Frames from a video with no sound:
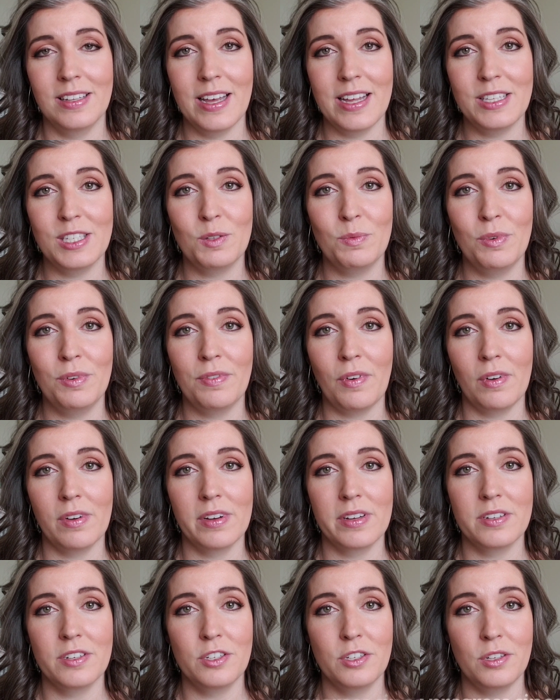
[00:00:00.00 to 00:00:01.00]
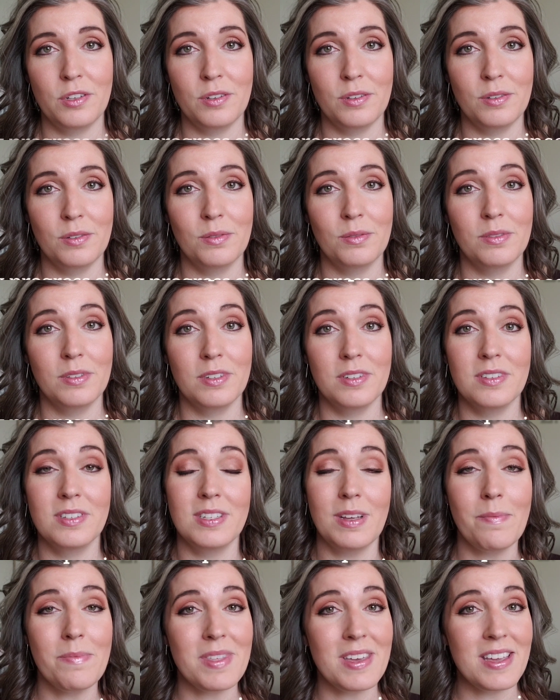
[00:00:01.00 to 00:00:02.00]
Let's move on to
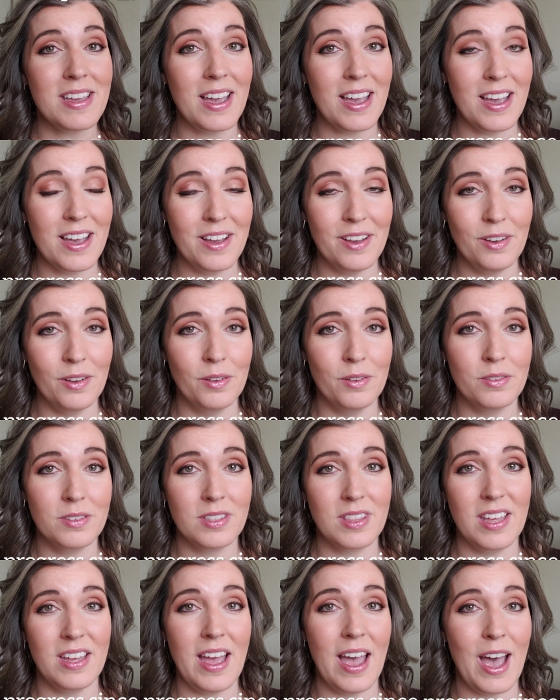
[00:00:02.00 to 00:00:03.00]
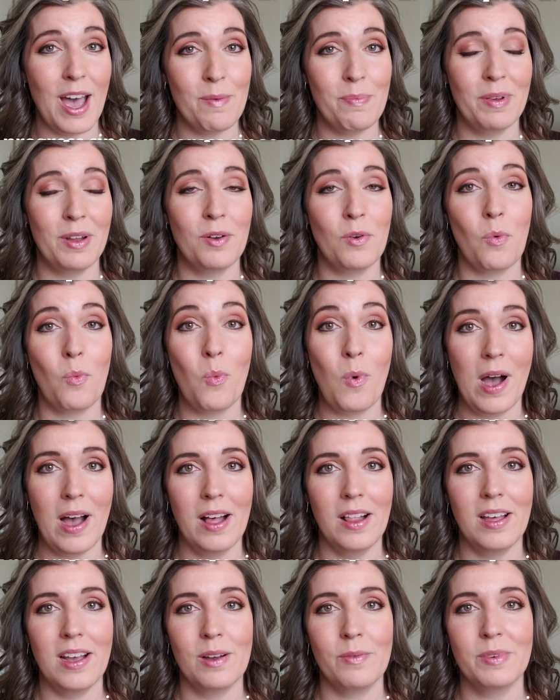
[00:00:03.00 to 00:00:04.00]
something else that happened
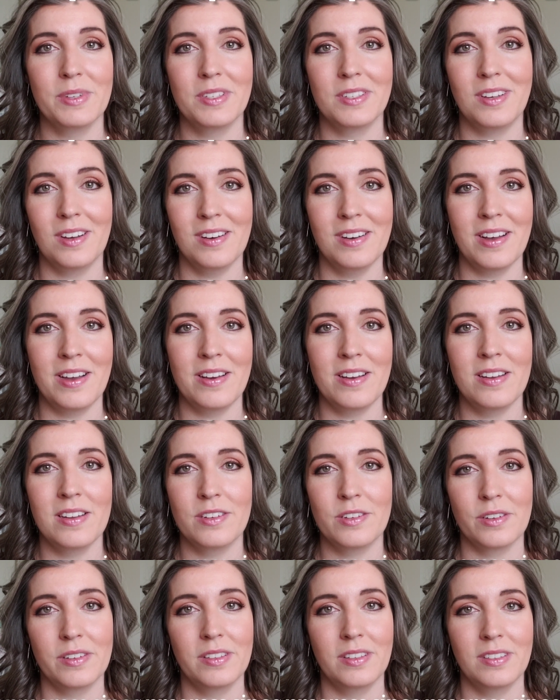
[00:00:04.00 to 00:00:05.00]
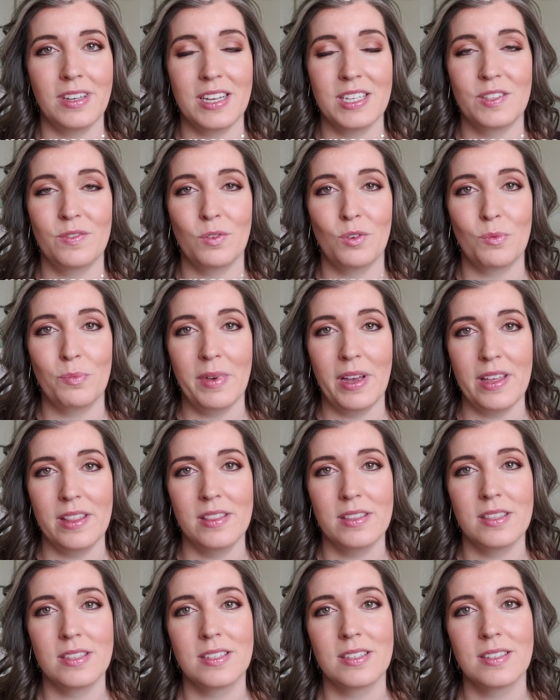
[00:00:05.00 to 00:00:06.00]
while I was gone during the last 4
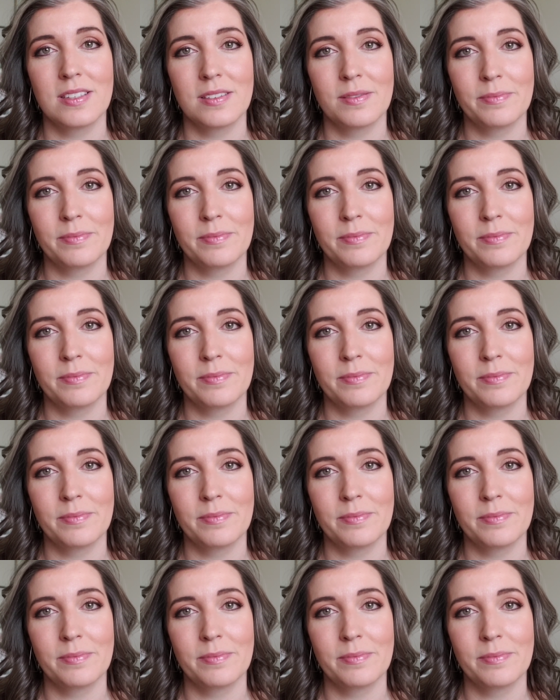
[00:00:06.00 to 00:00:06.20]
months.